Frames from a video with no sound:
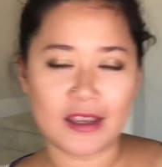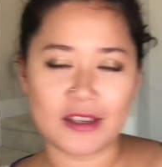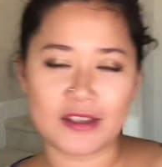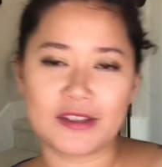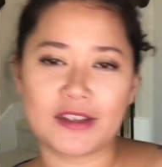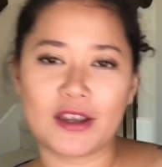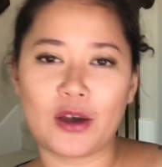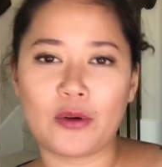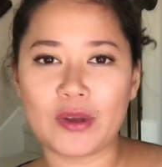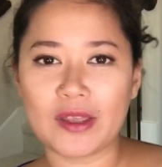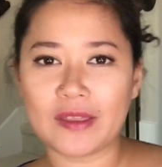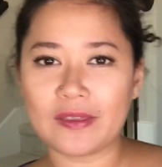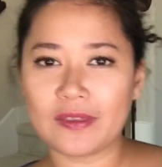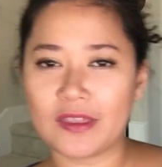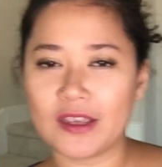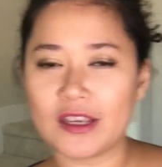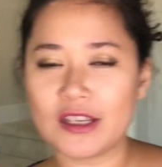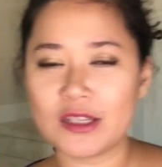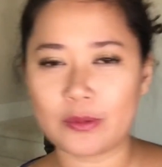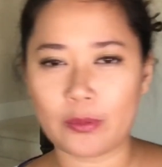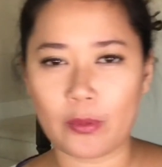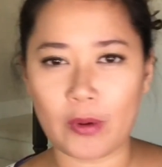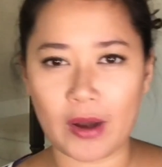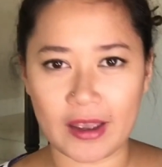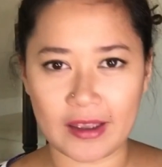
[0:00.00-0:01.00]
So in
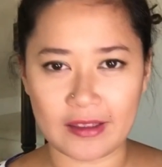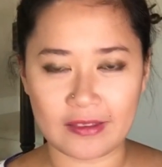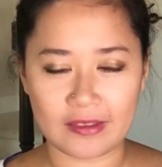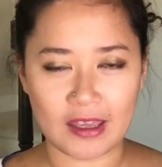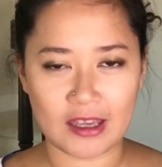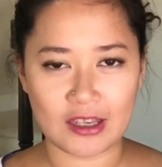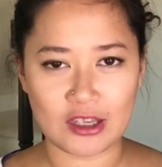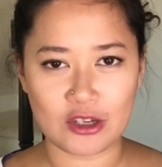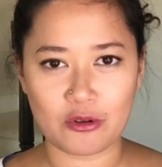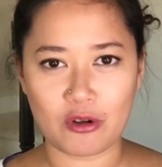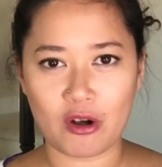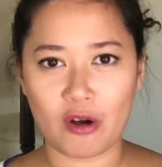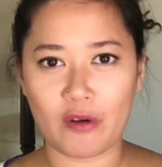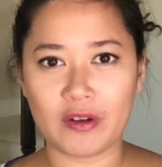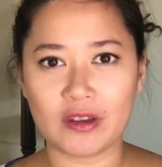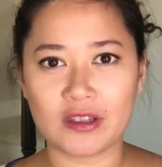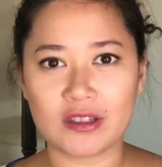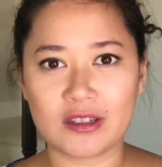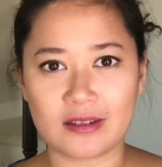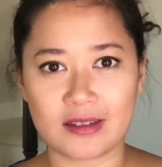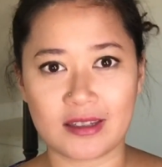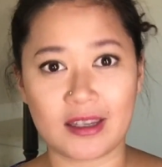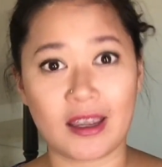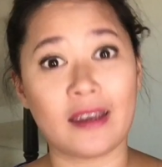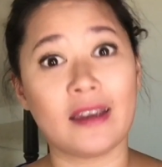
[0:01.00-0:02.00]
this way, then you're going
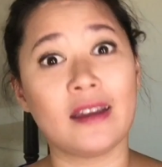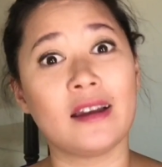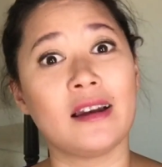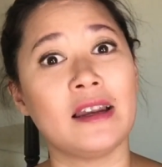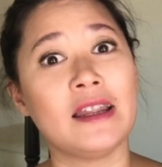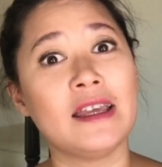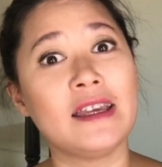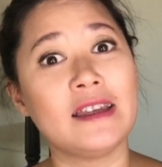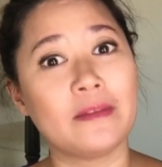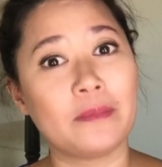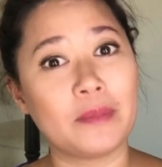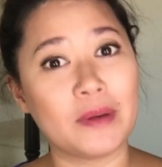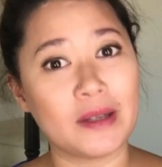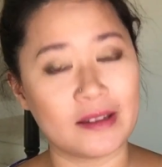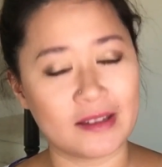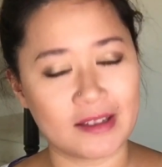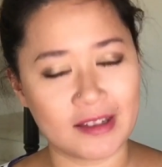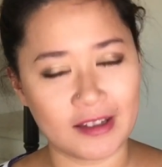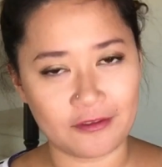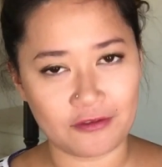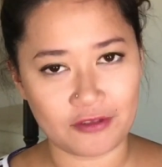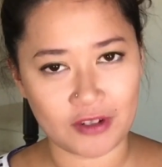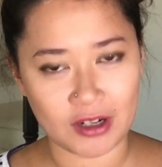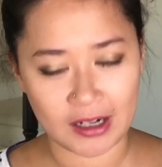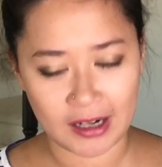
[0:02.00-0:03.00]
to say a little bit
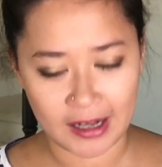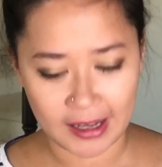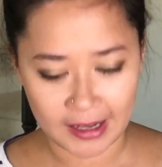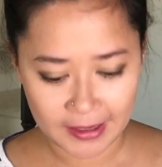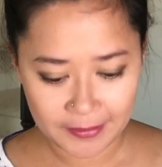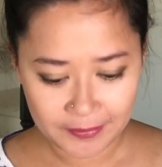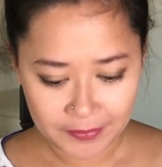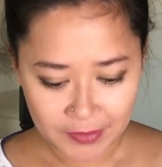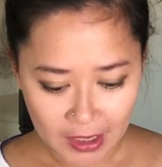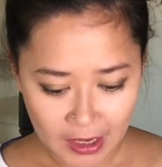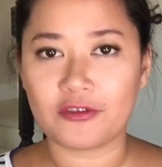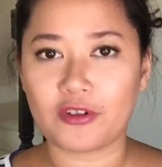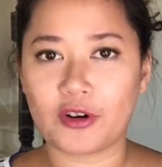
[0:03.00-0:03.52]
differently.